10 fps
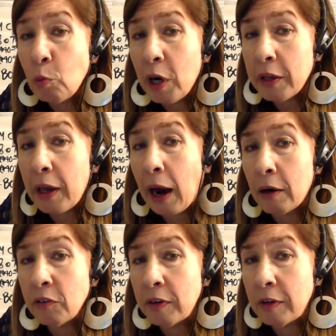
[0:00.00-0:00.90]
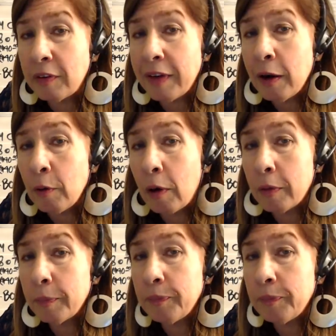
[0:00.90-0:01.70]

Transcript: one of the cards in the tarot,